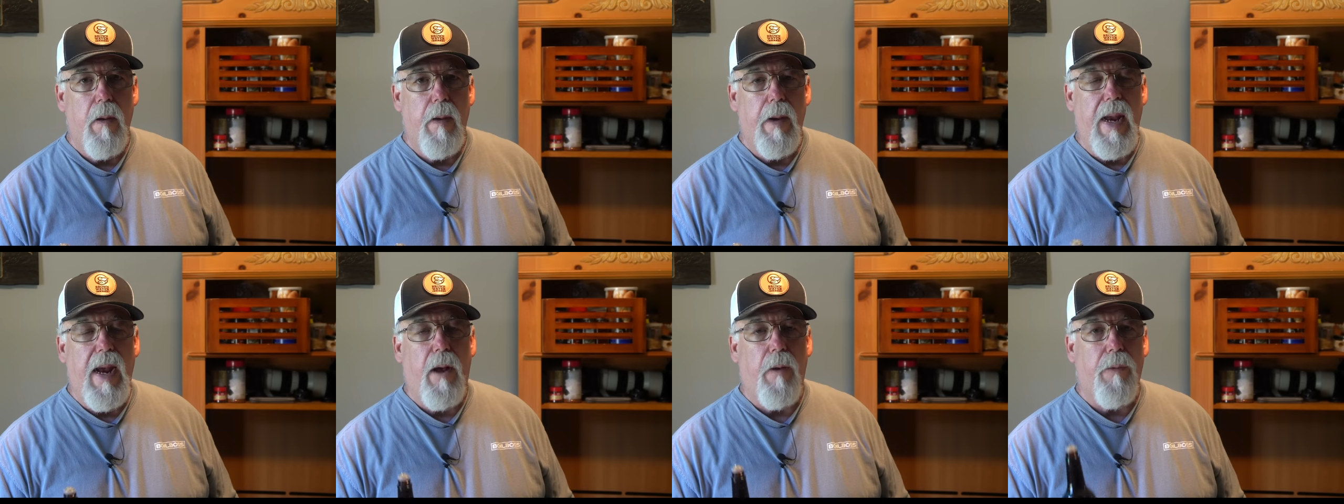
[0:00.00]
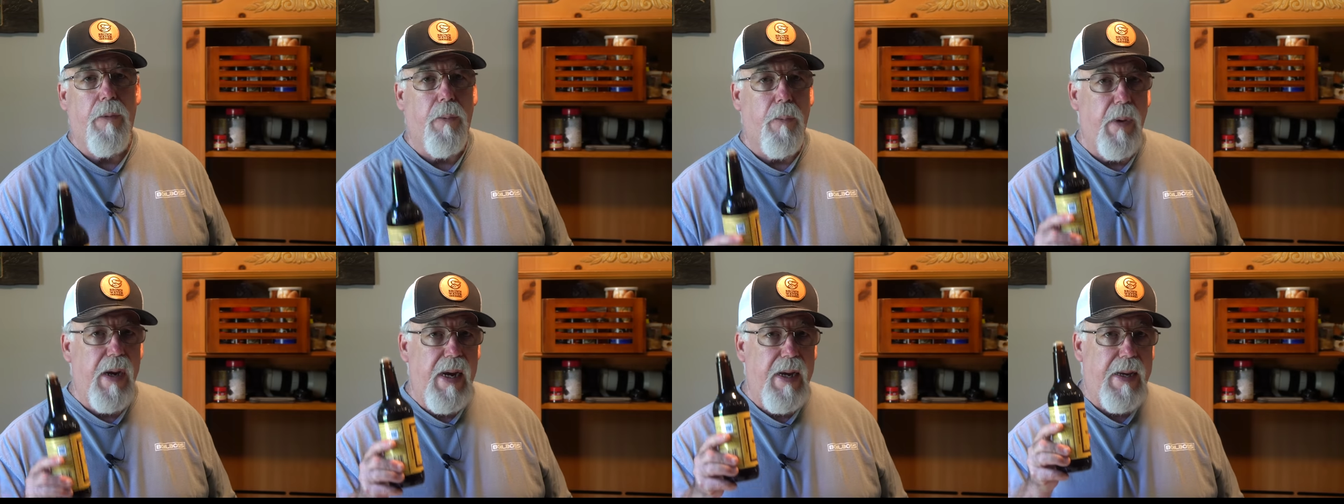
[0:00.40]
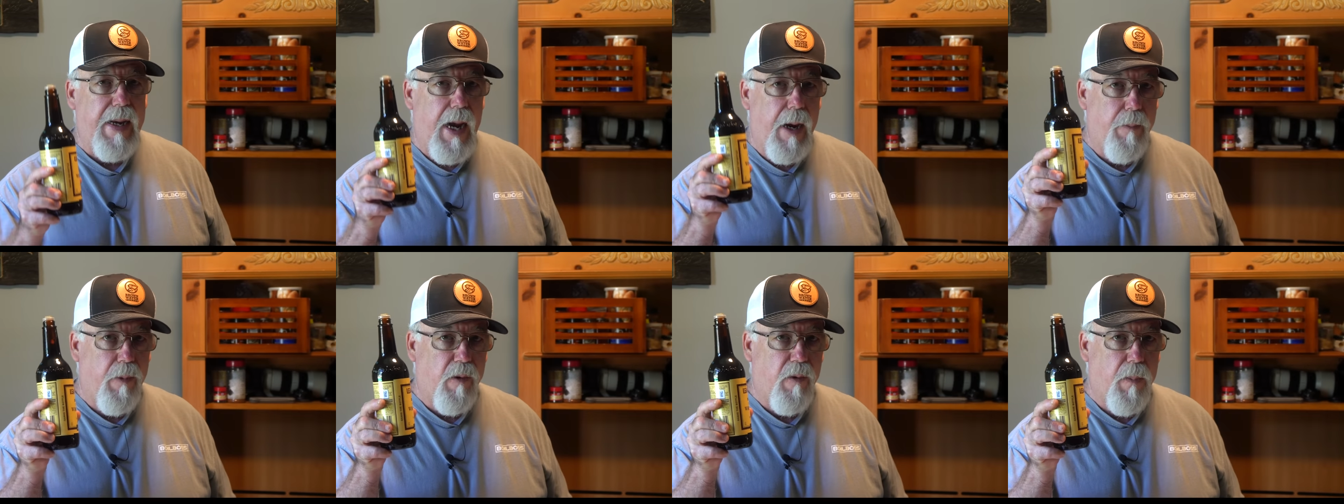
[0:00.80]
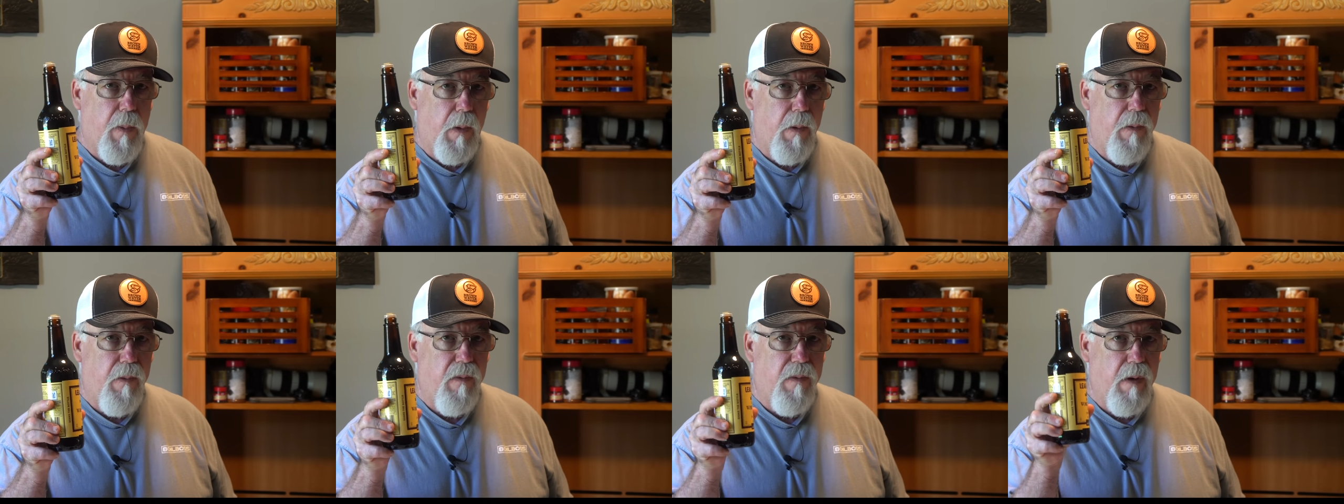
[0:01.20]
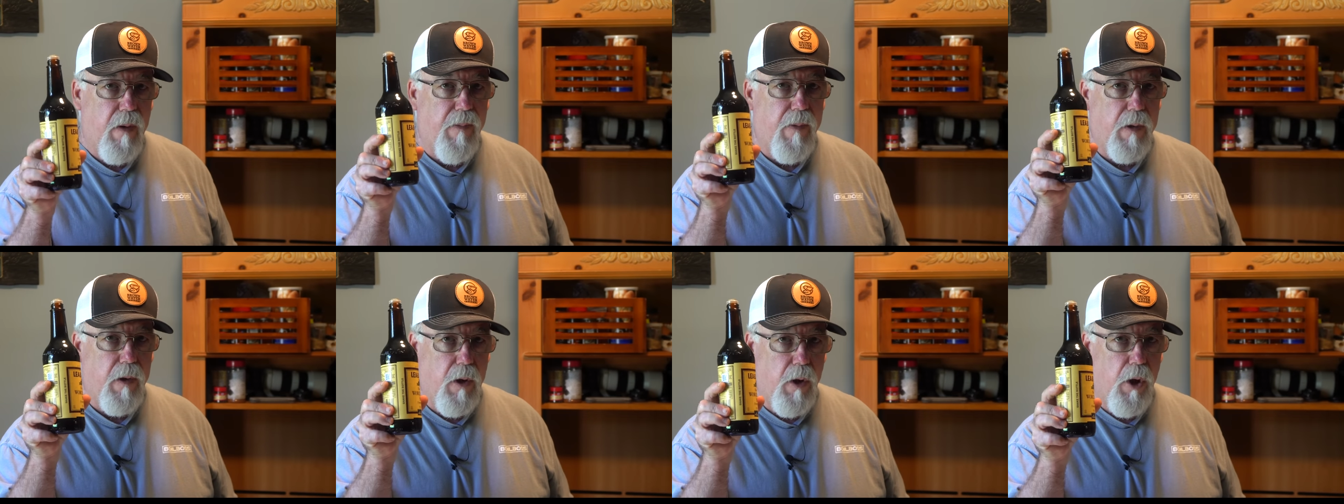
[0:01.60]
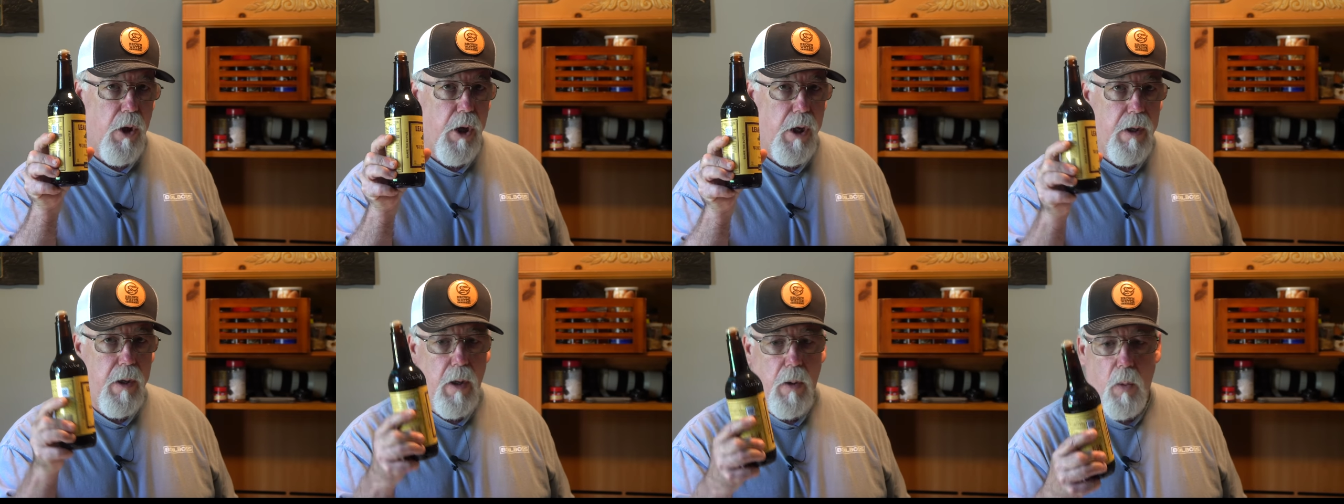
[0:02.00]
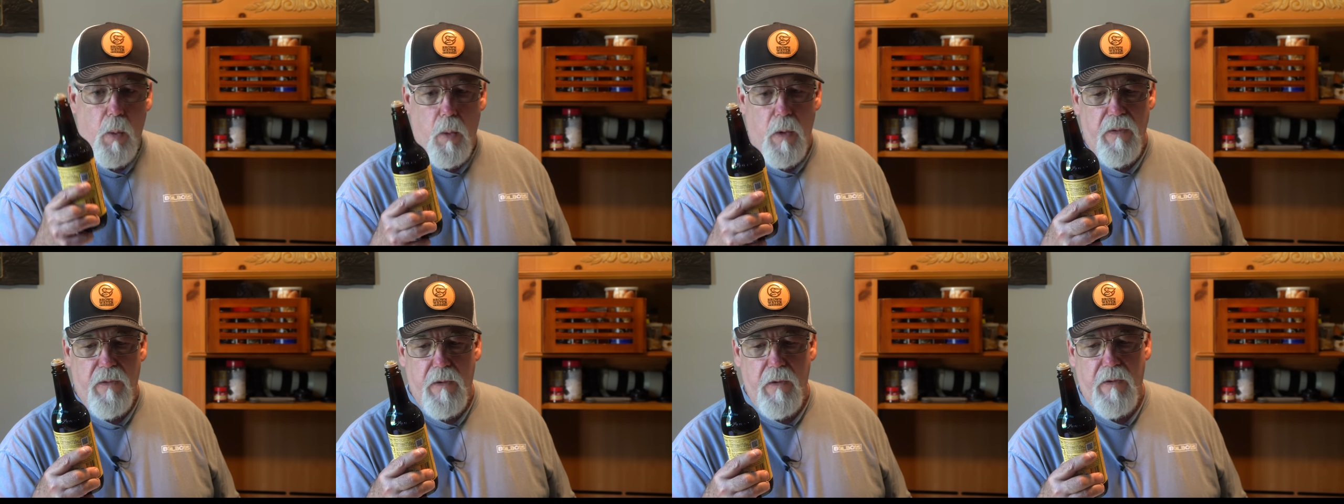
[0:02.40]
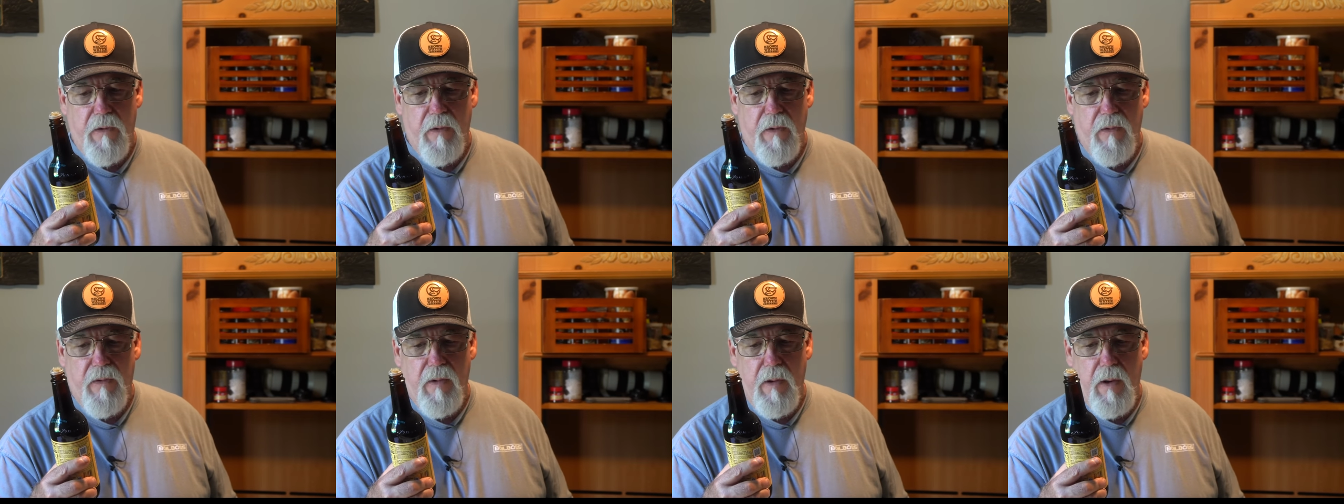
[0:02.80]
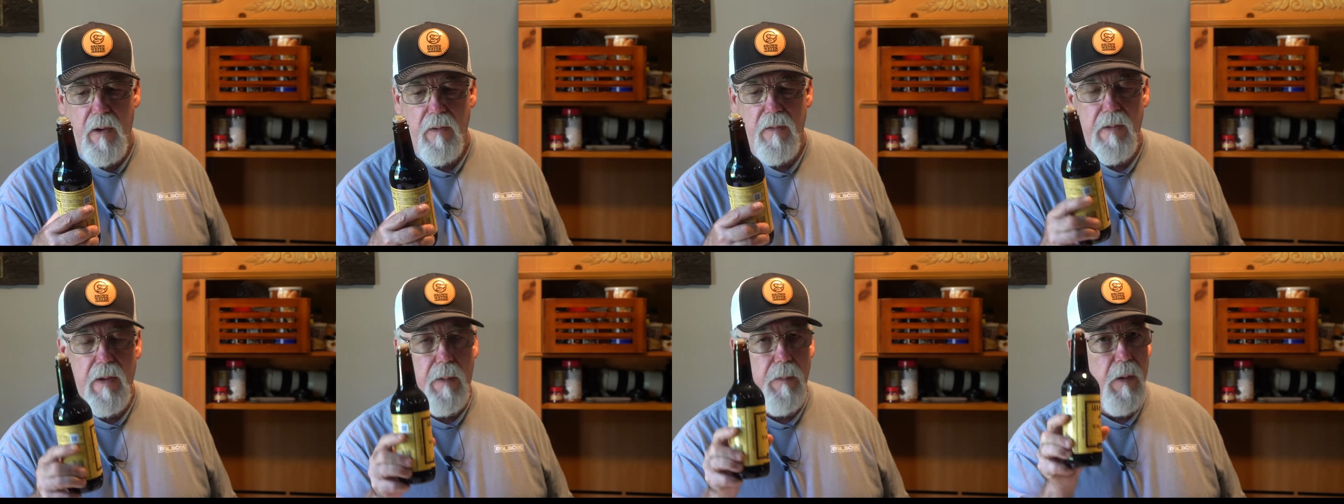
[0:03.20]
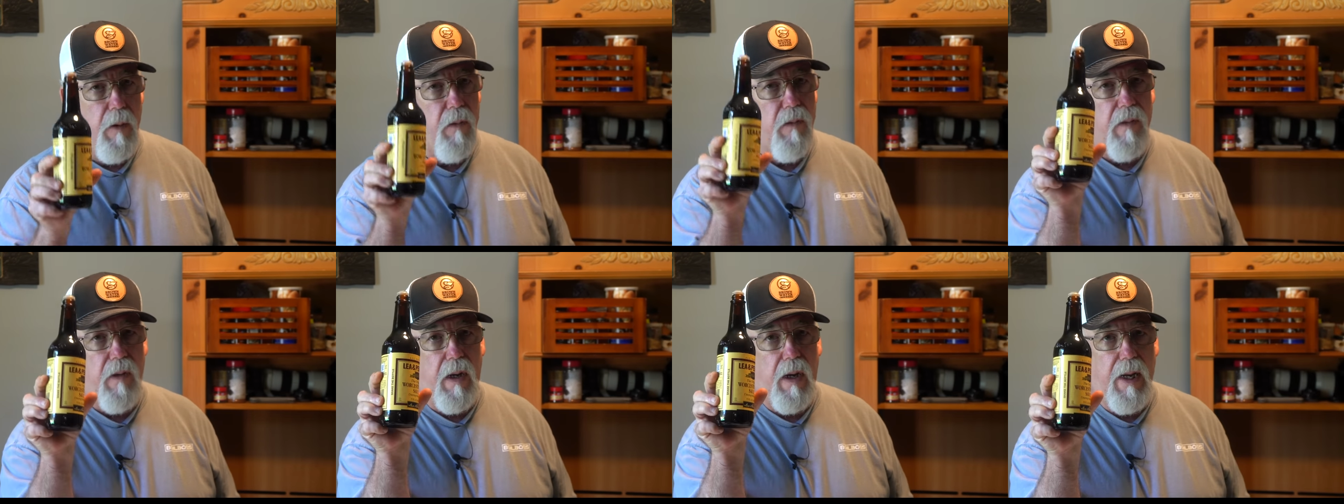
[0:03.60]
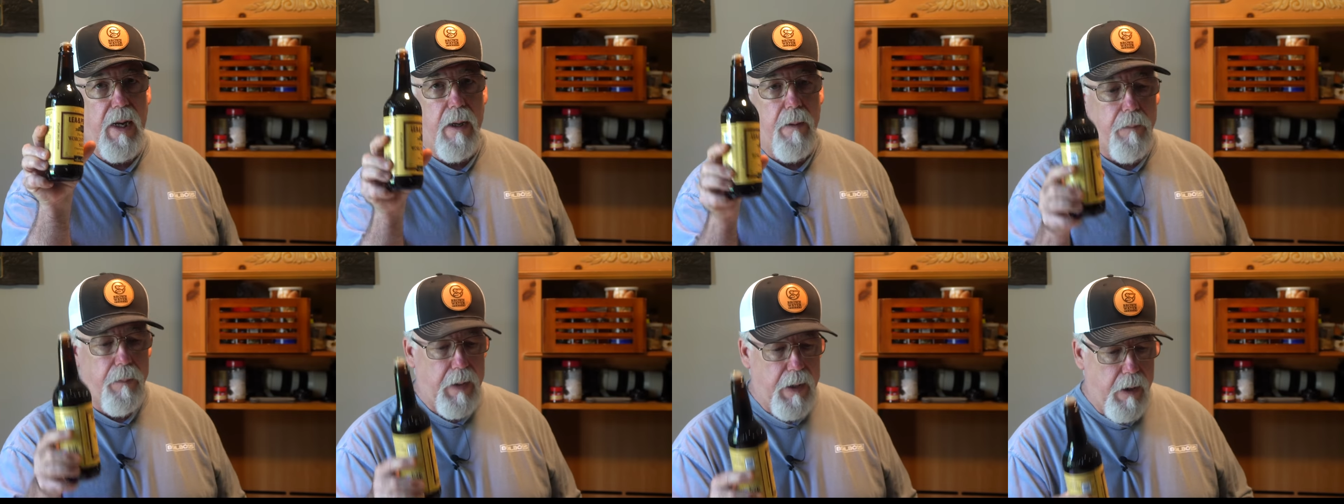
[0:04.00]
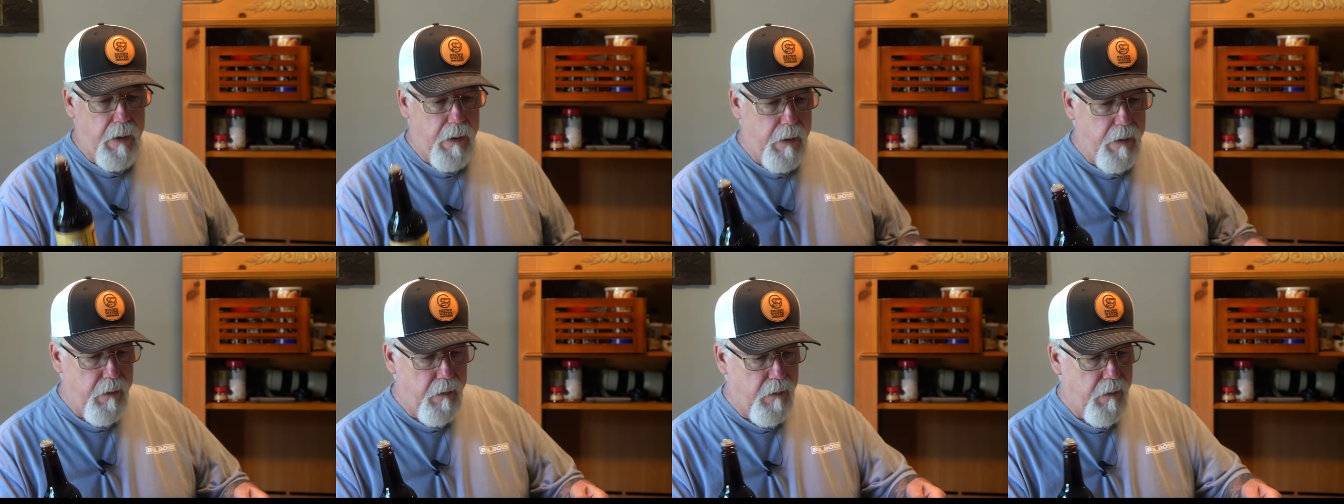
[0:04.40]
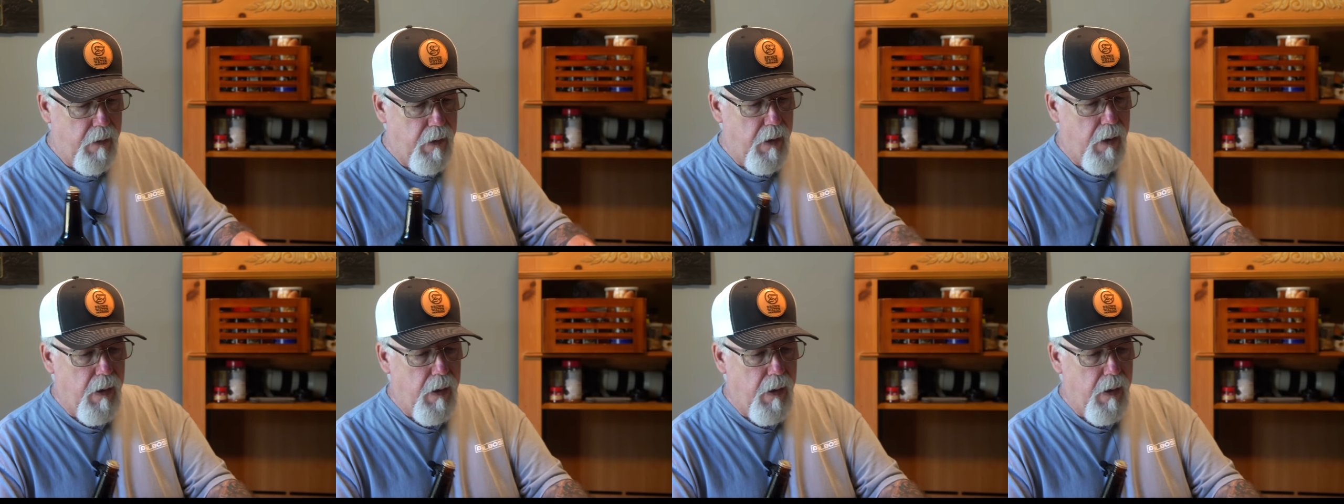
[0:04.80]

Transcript: Now three tablespoons of a good Worcestershire sauce. I'm using Lea and Perrins.